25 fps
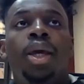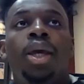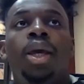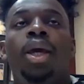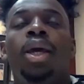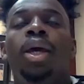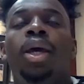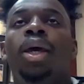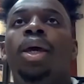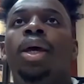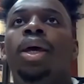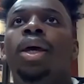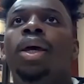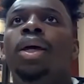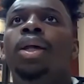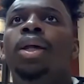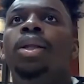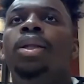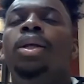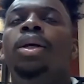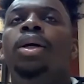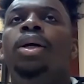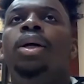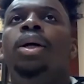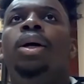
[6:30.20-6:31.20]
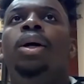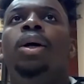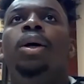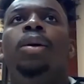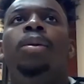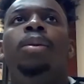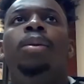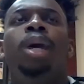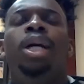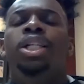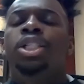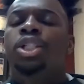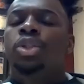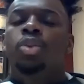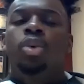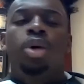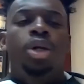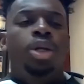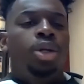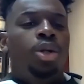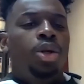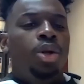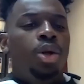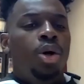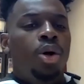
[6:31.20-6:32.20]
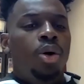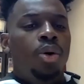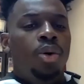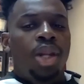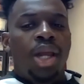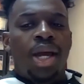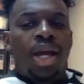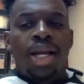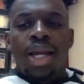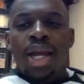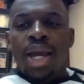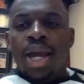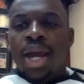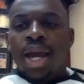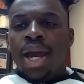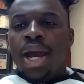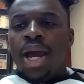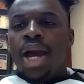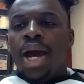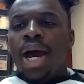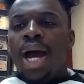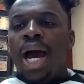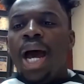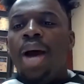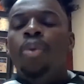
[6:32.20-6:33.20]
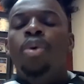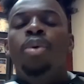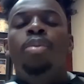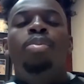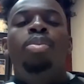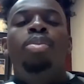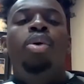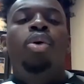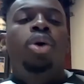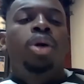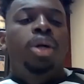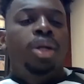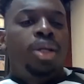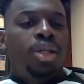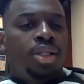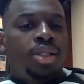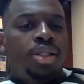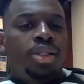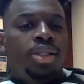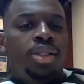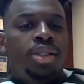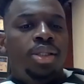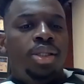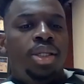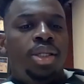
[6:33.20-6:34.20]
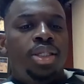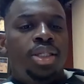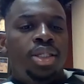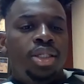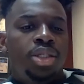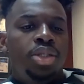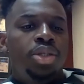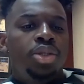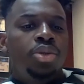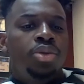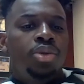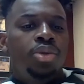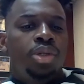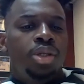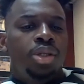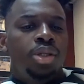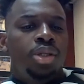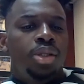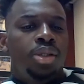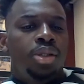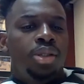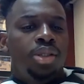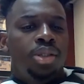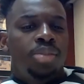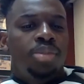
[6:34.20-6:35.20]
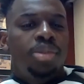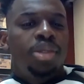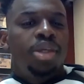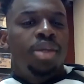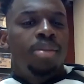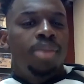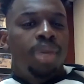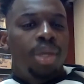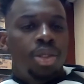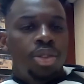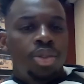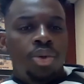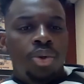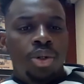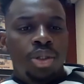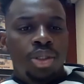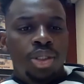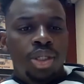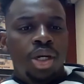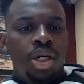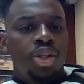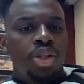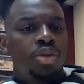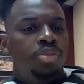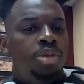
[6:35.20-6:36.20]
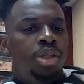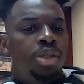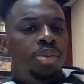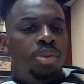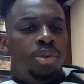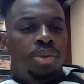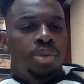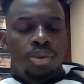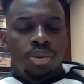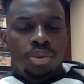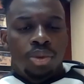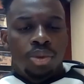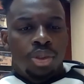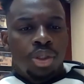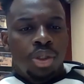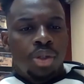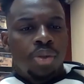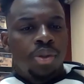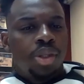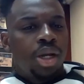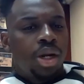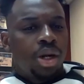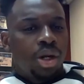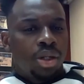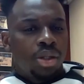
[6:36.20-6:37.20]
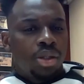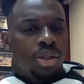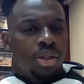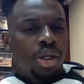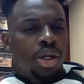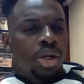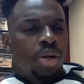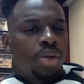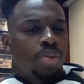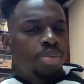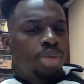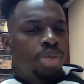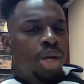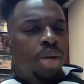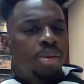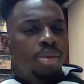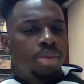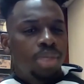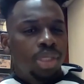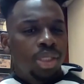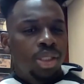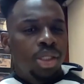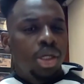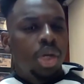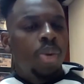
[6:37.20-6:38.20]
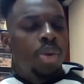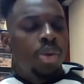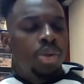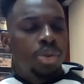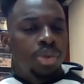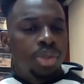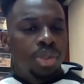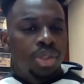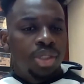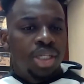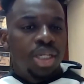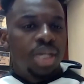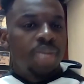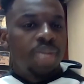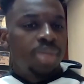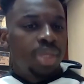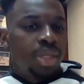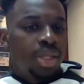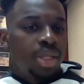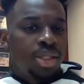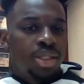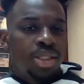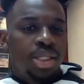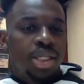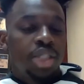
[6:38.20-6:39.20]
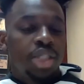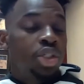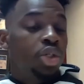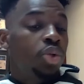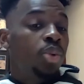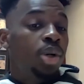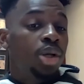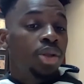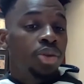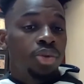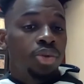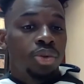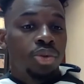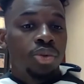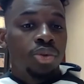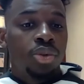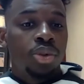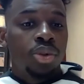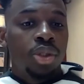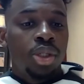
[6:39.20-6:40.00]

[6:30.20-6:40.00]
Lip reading: And I just want to know, like, how important is it to you to be a mentor to other people, that are probably going through the same things that you went through?